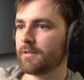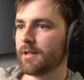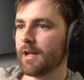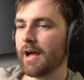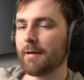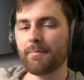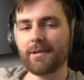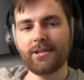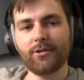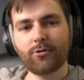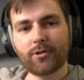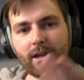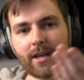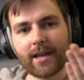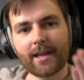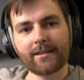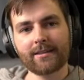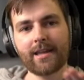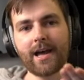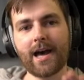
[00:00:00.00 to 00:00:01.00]
I mean, you can
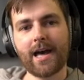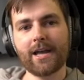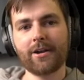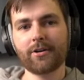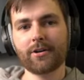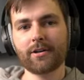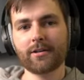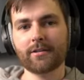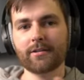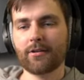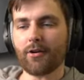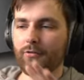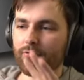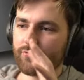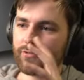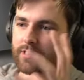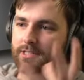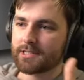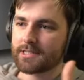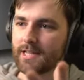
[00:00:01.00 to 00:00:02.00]
get tired
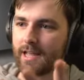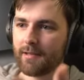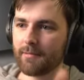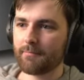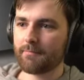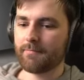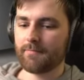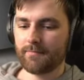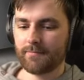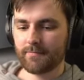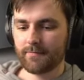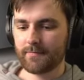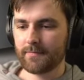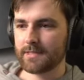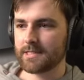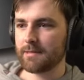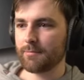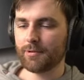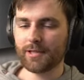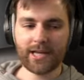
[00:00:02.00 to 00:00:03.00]
of the same
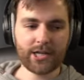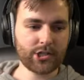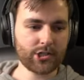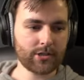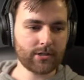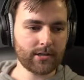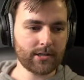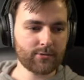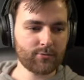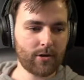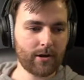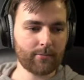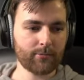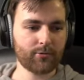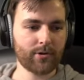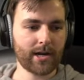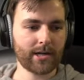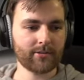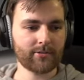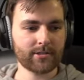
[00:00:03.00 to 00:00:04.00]
simulation, is what I'm
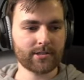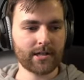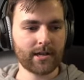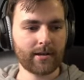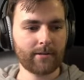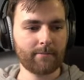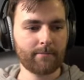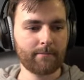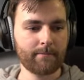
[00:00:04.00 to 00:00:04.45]
trying to say.